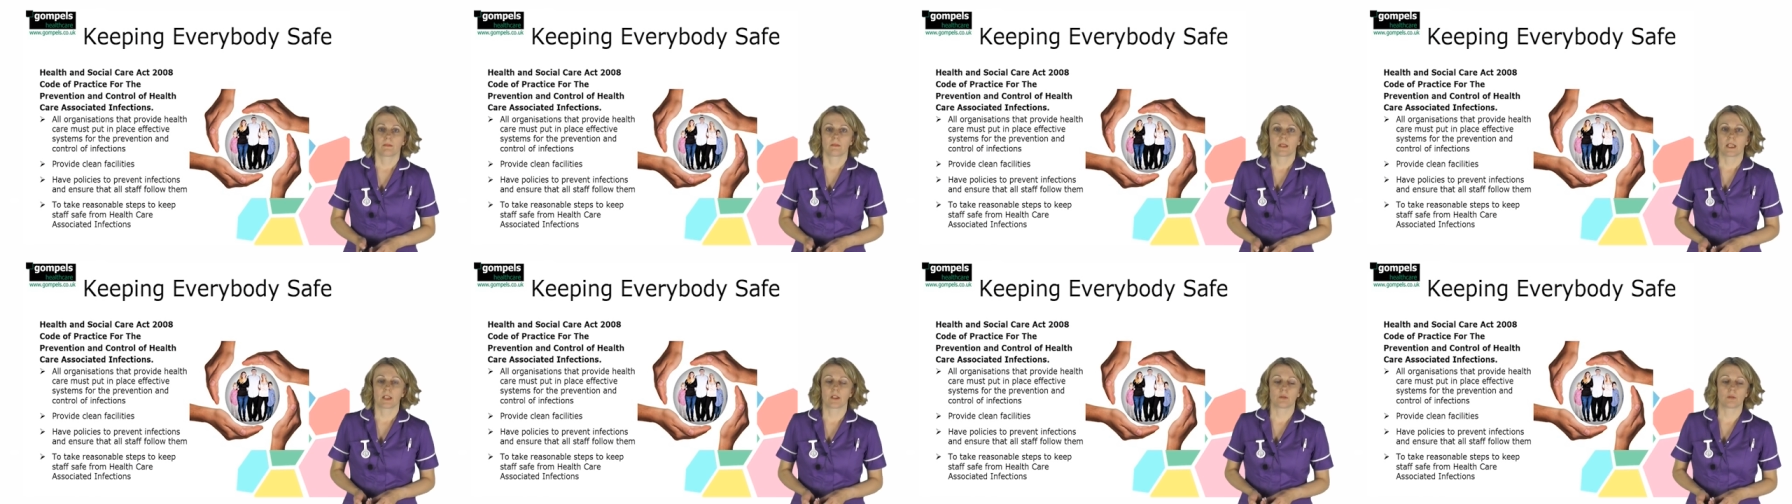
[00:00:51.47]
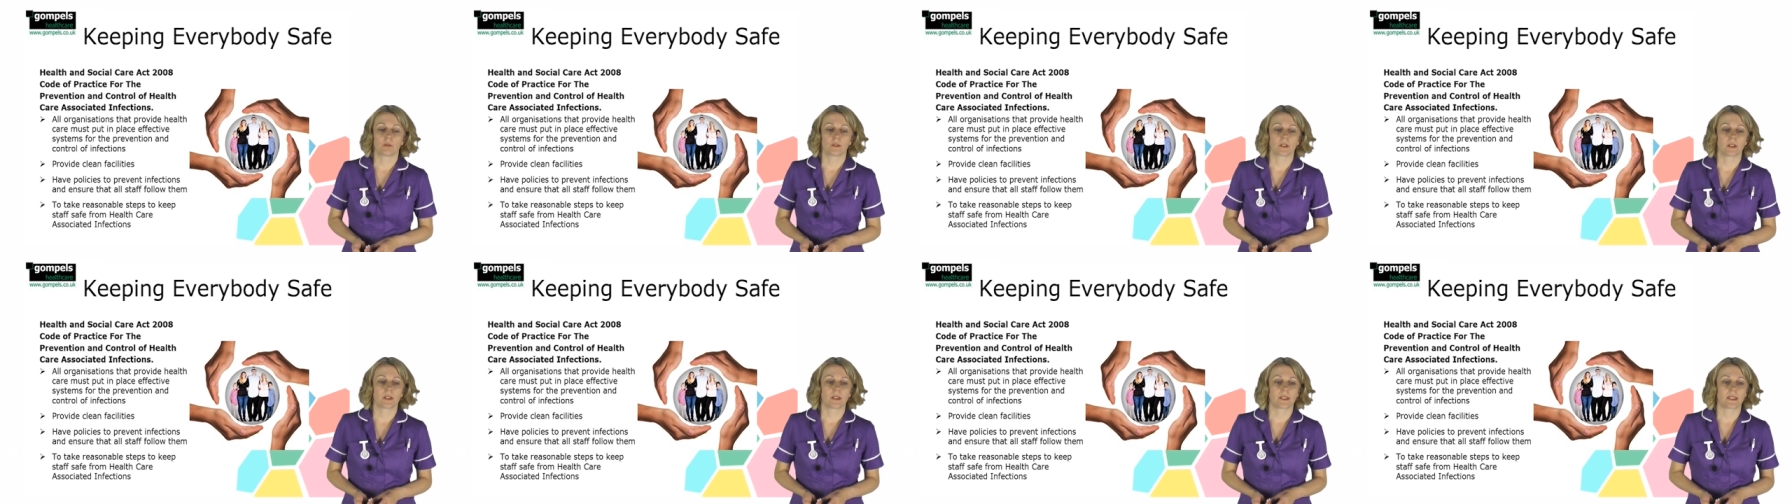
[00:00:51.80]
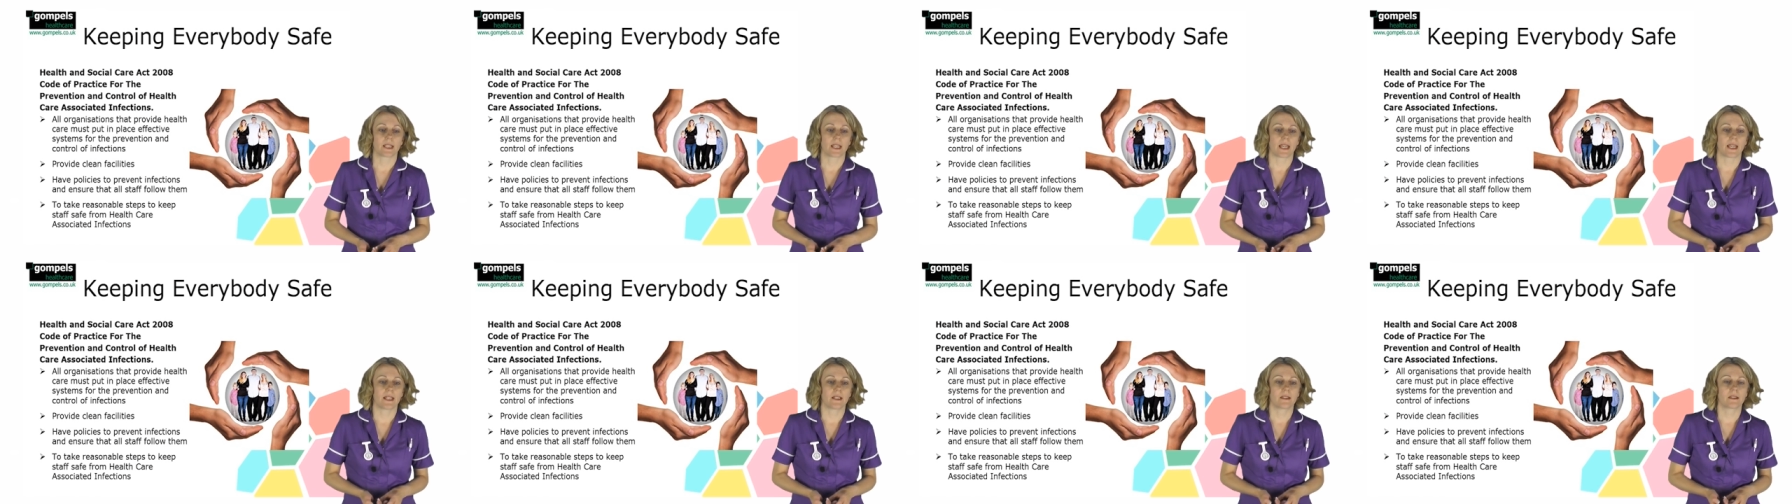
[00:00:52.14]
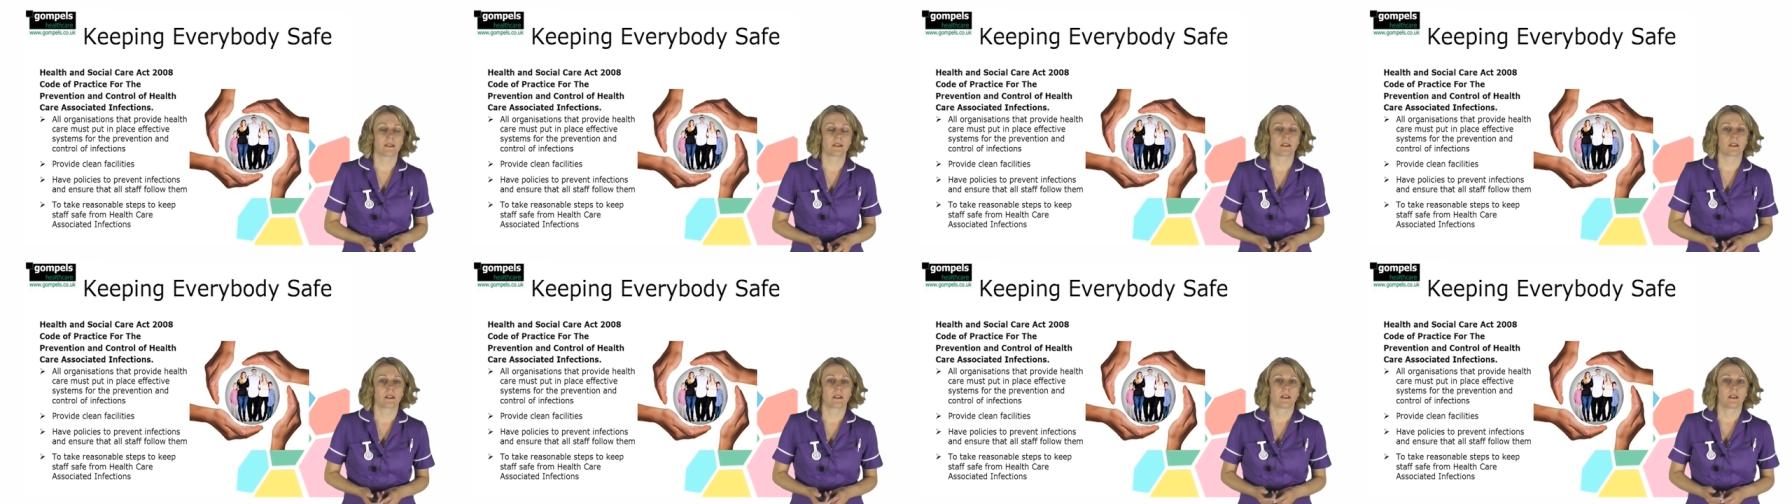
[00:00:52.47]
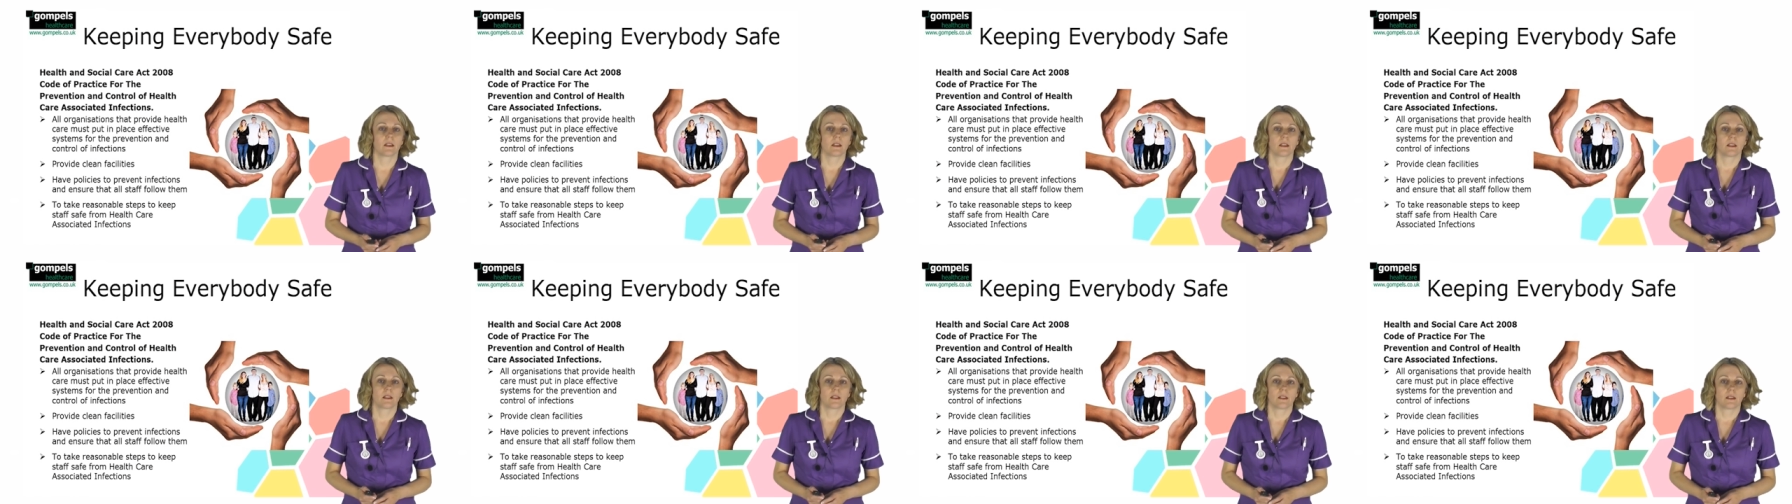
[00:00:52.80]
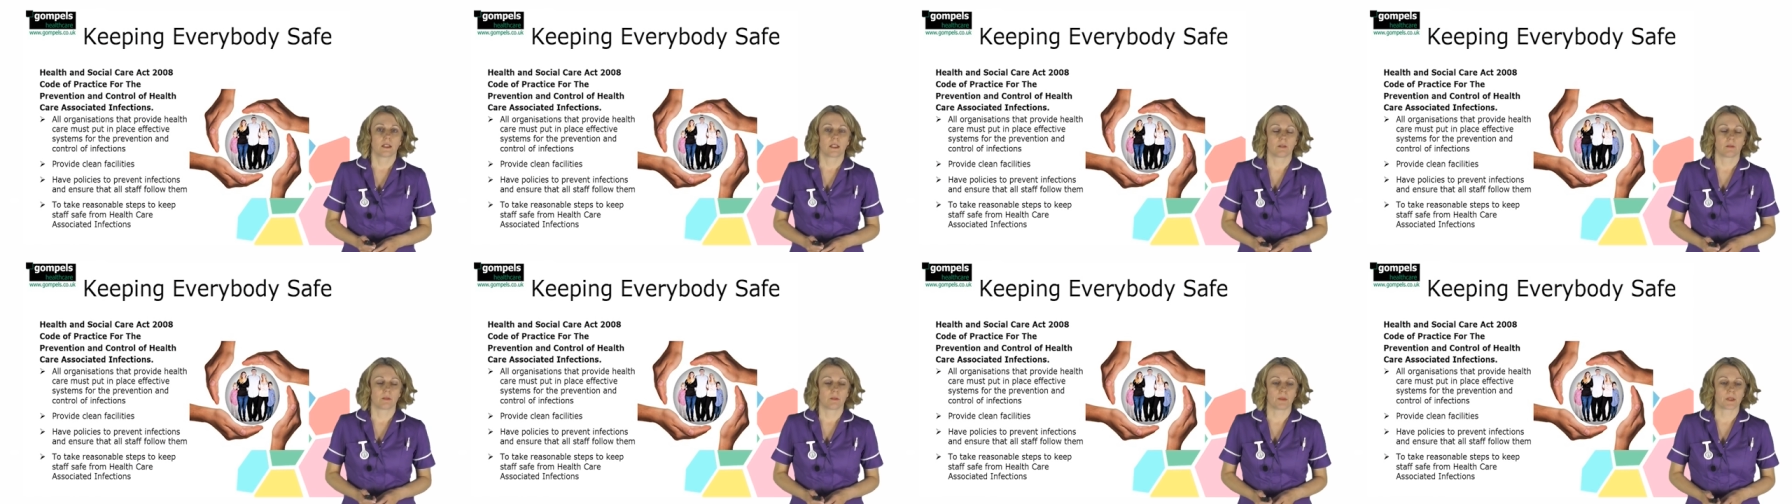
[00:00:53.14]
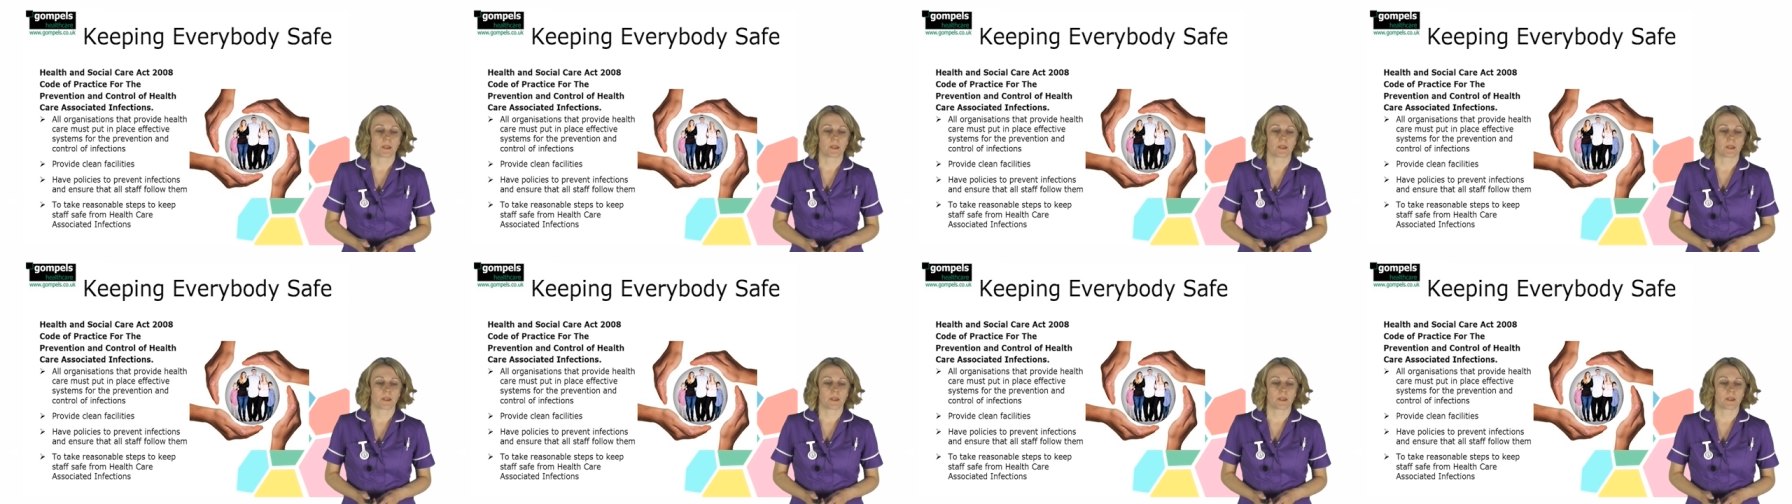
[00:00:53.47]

It also says that we